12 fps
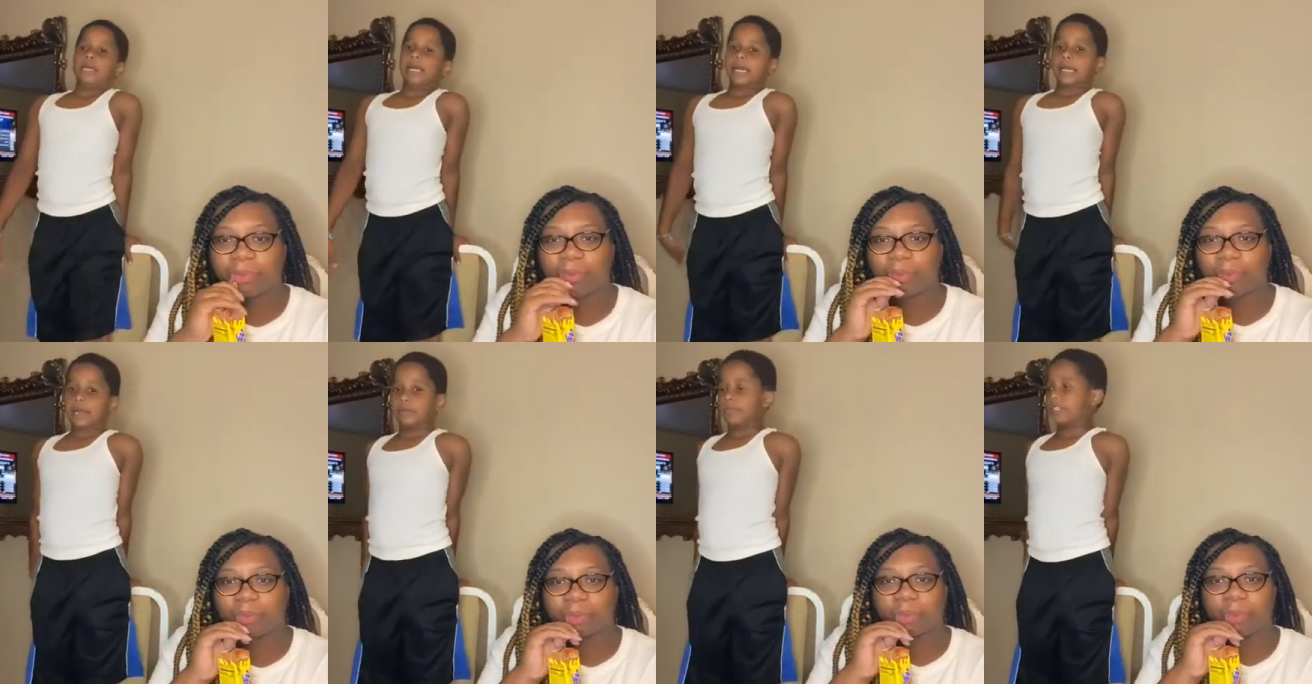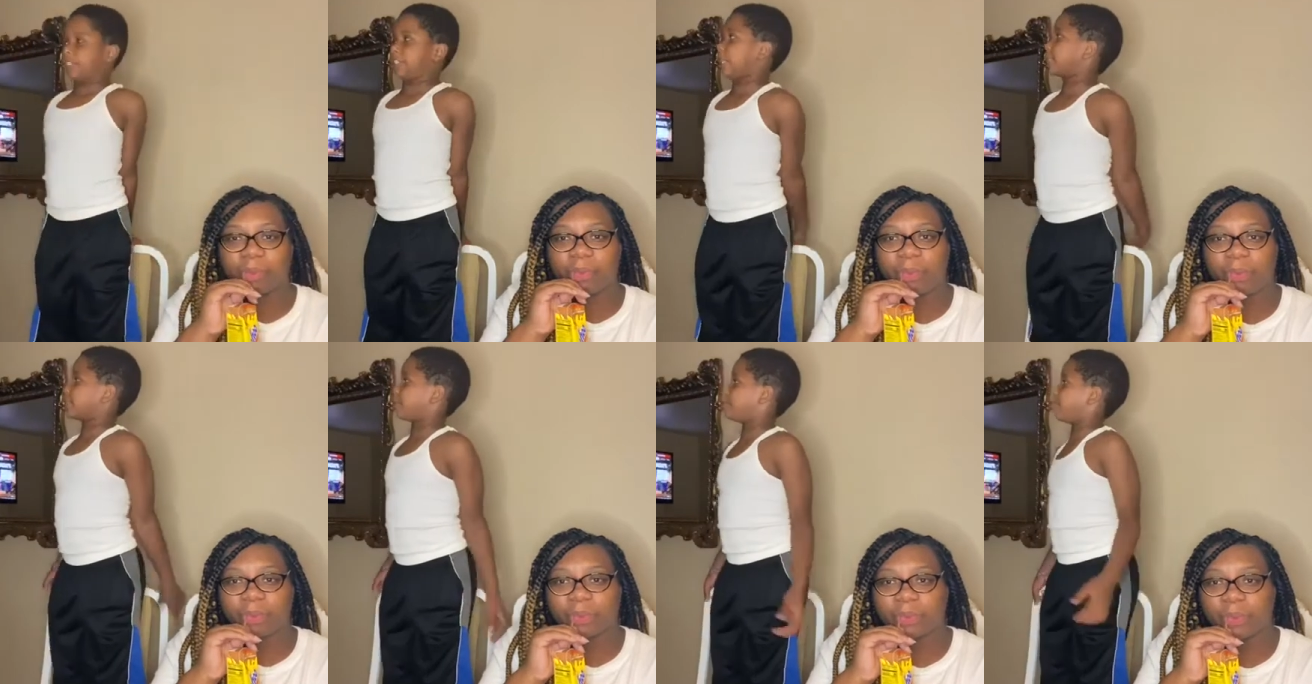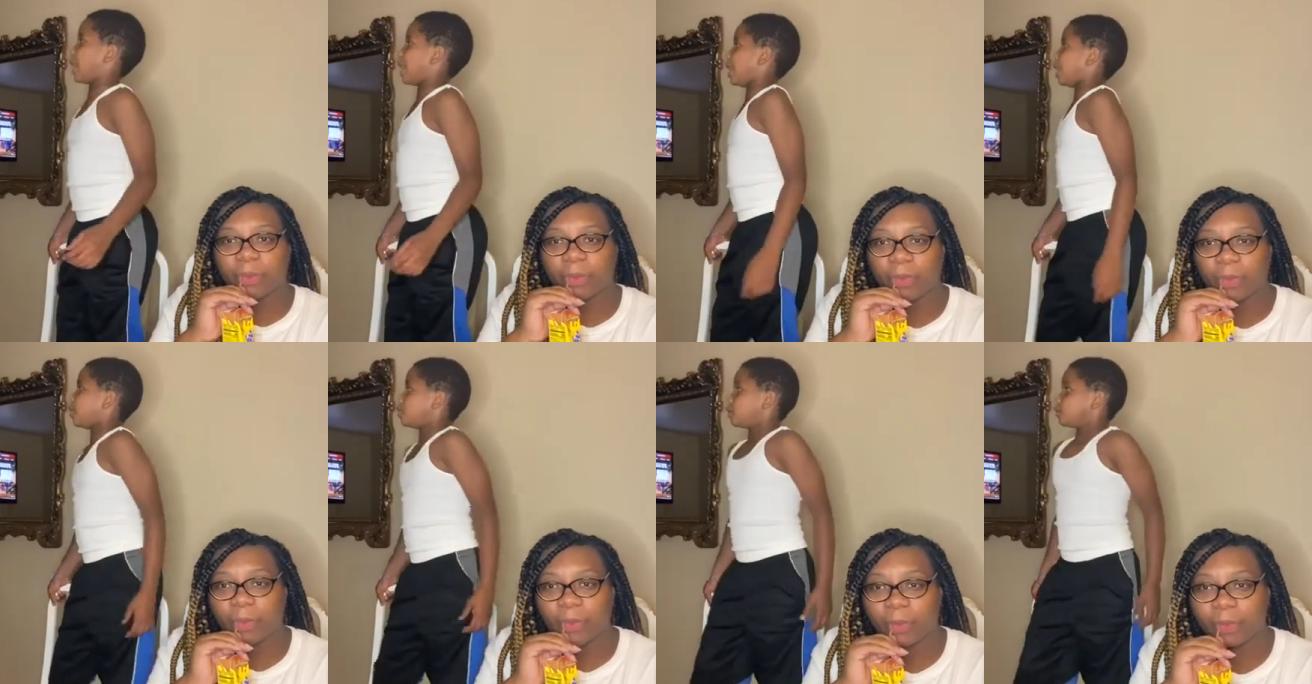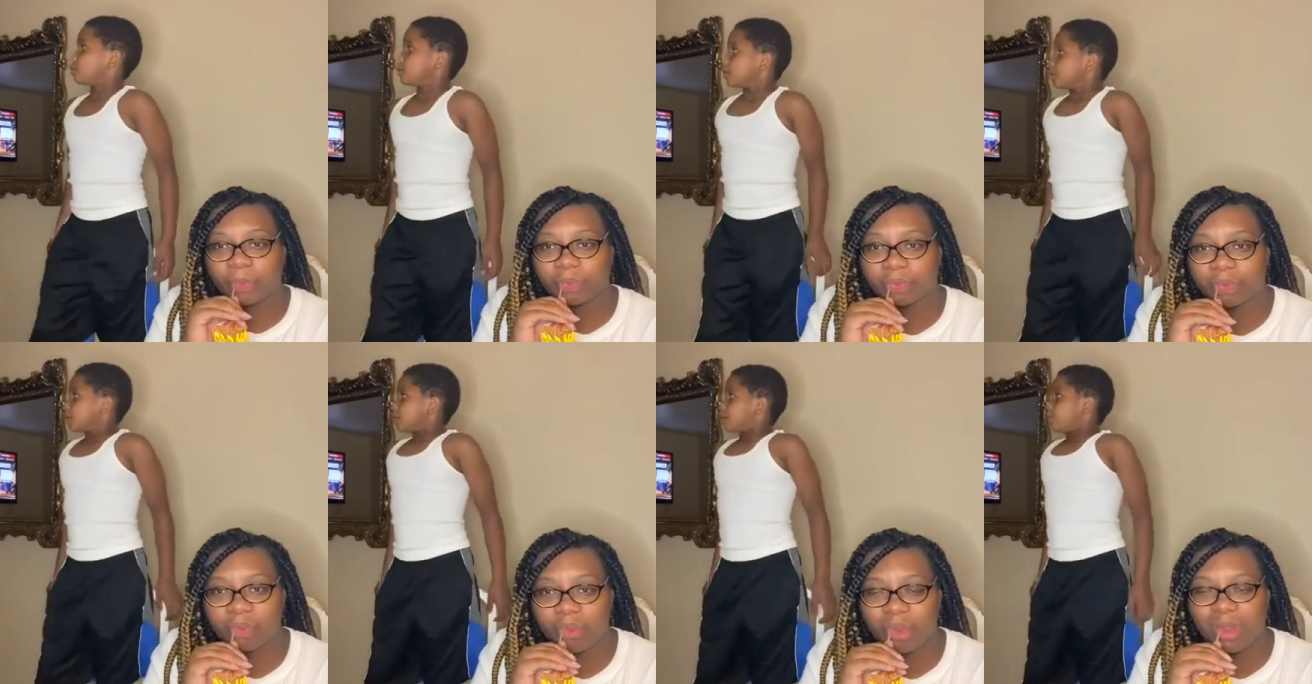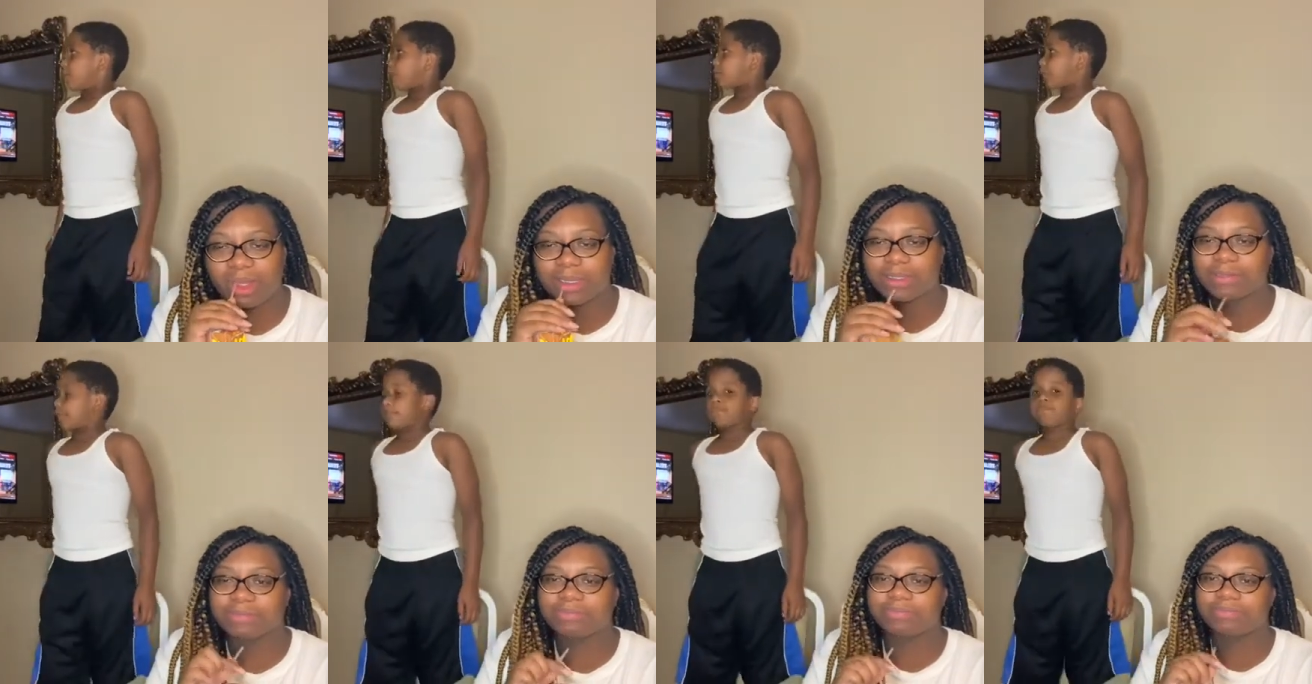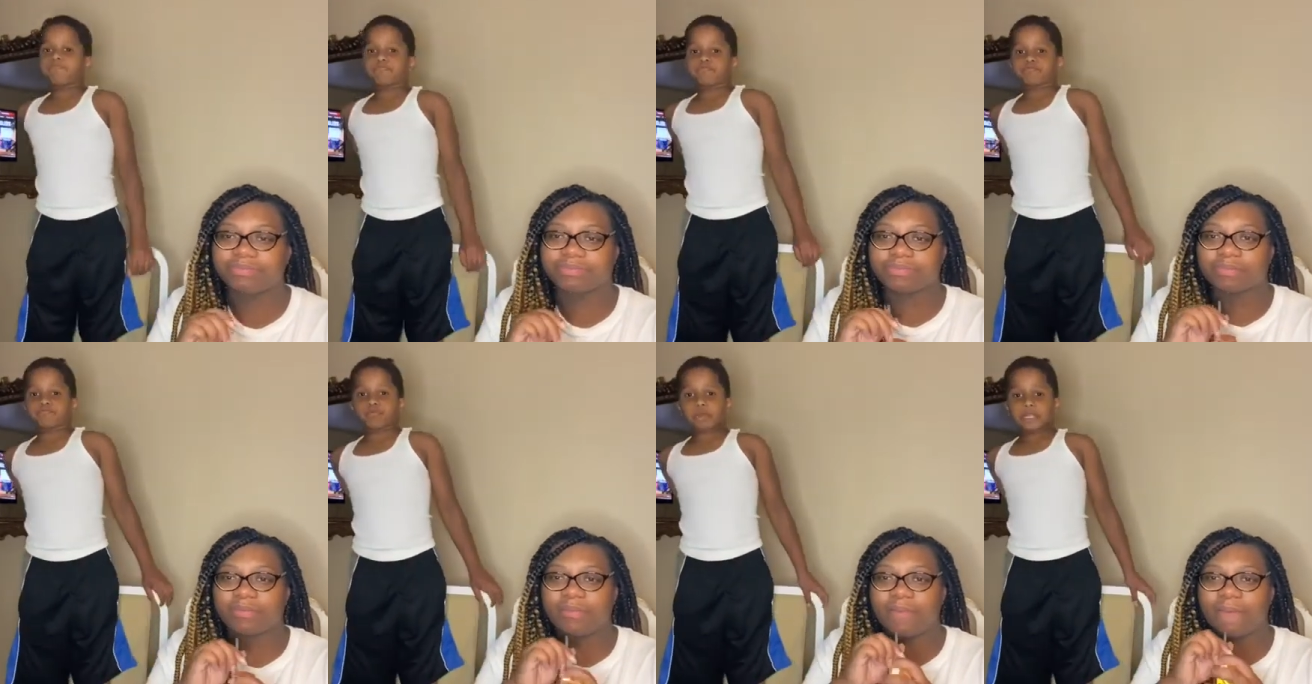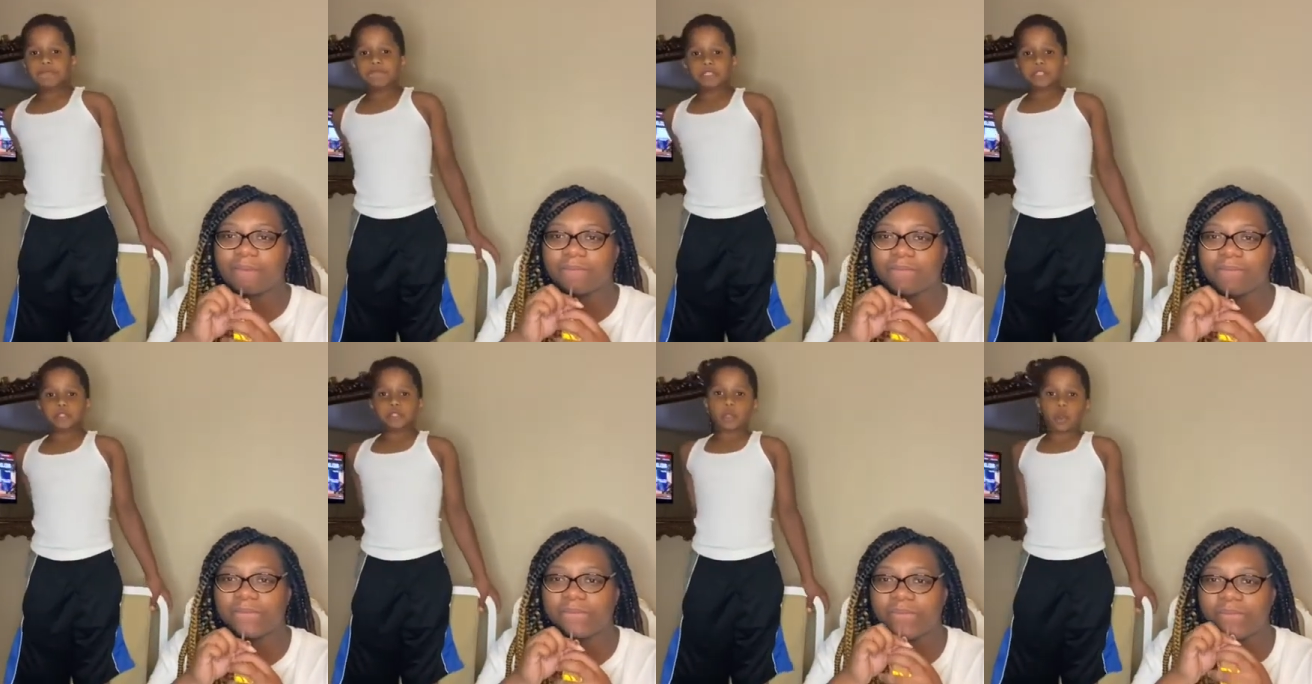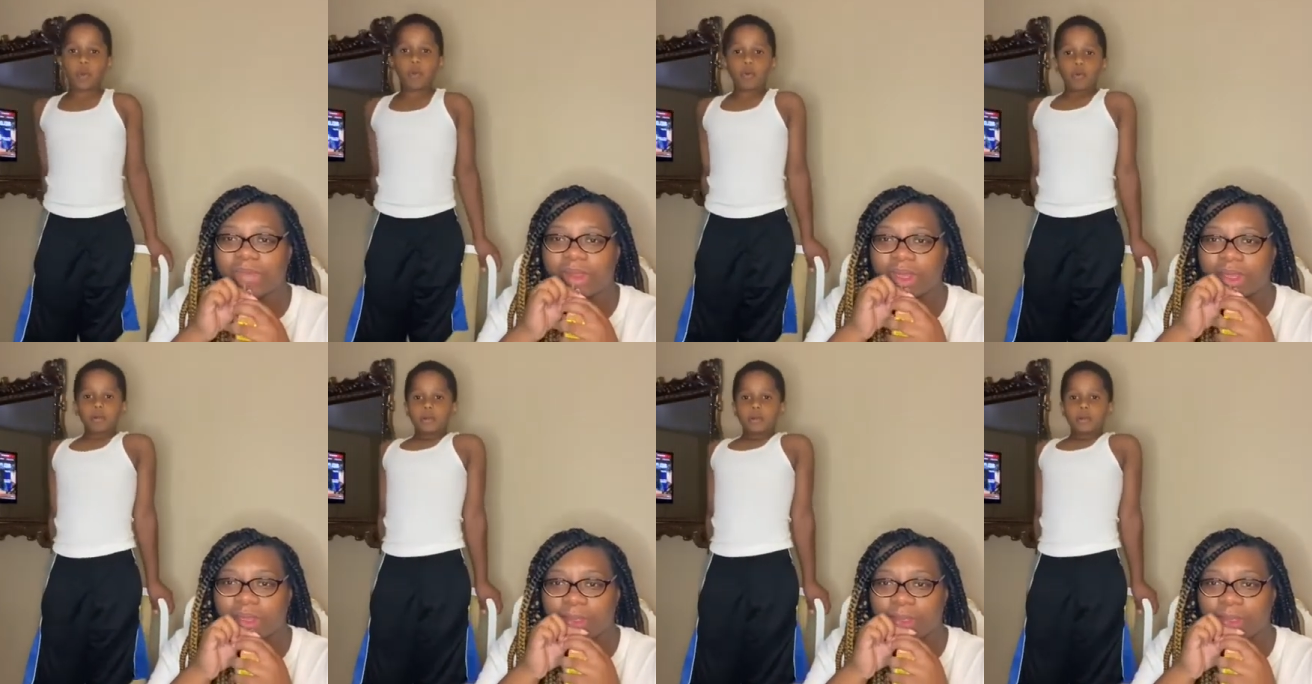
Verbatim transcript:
Speaker 1: I got rejected by about like three foot two